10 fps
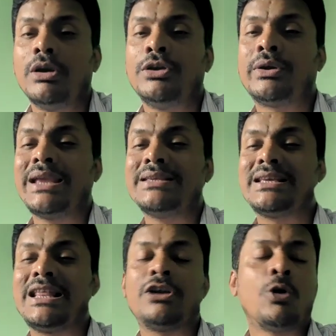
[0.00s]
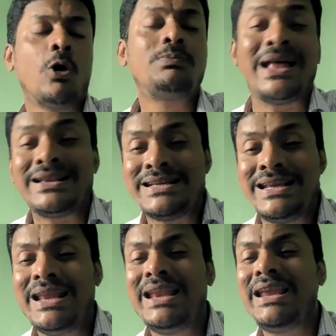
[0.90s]
you can say that hope that
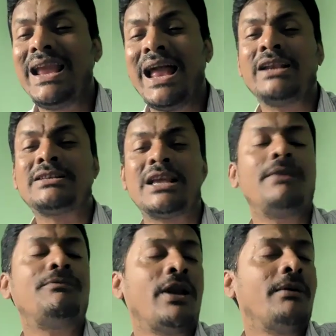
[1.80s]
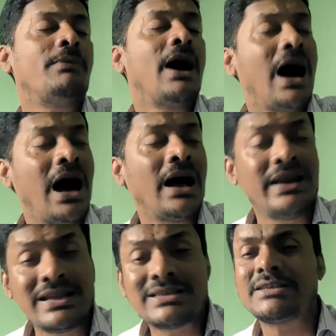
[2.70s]
healing and self-love
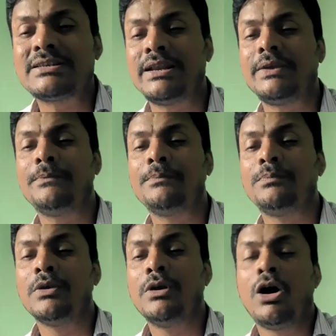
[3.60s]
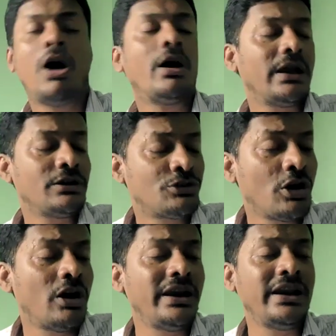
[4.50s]
are necessary or
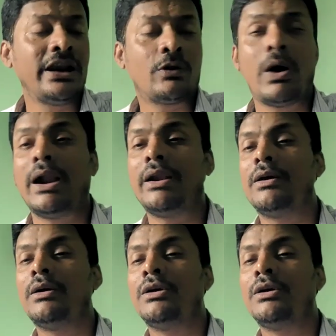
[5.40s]
surely required.